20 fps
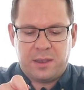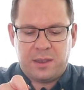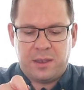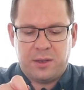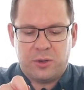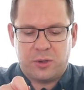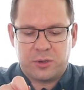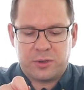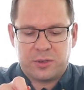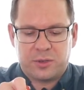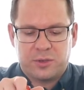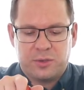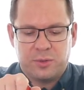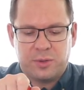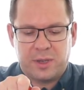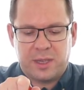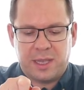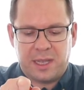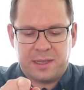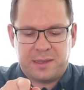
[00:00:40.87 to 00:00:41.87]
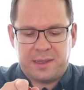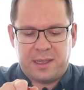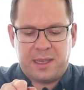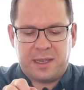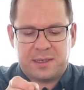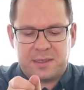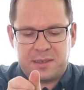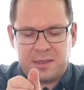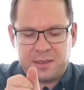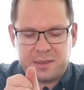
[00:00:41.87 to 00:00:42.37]
In order to get
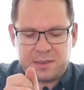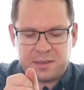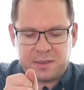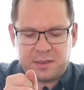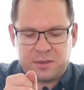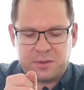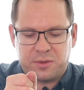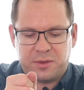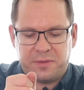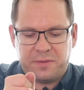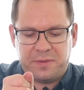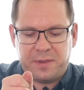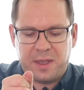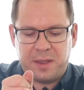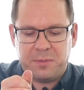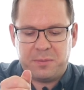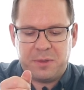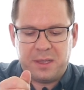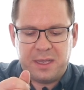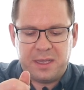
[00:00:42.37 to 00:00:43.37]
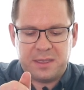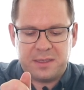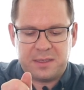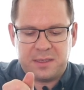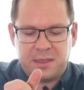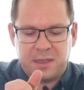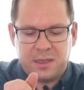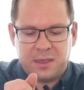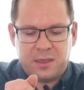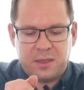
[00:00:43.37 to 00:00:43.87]
access to the fan
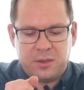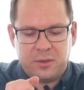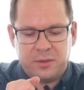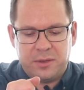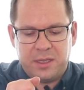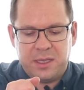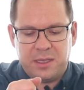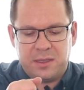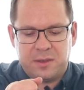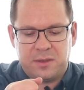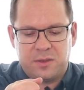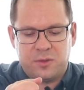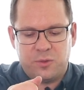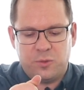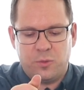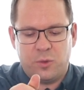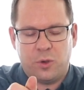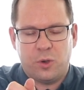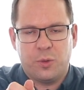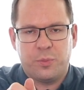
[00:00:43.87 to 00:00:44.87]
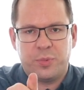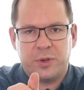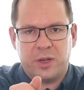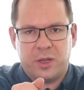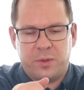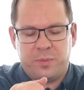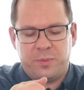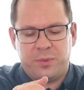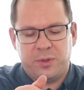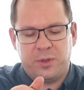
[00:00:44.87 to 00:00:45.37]
blades, you'll need to open
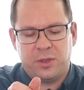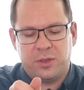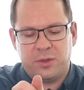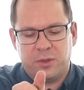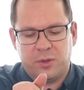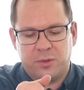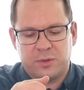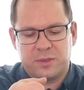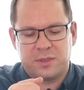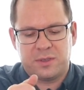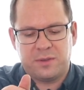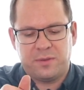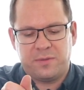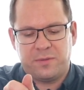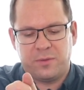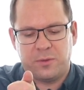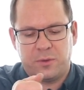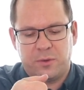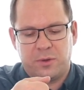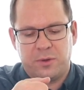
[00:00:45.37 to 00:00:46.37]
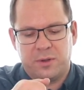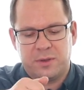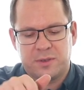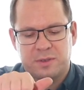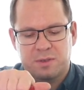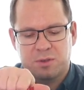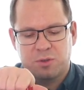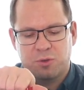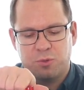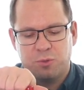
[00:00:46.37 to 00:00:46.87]
up those four
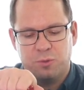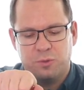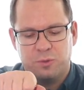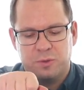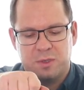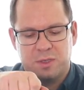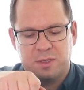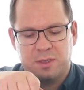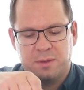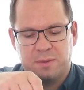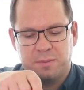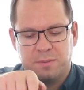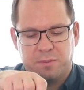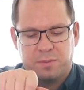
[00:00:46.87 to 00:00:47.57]
screws.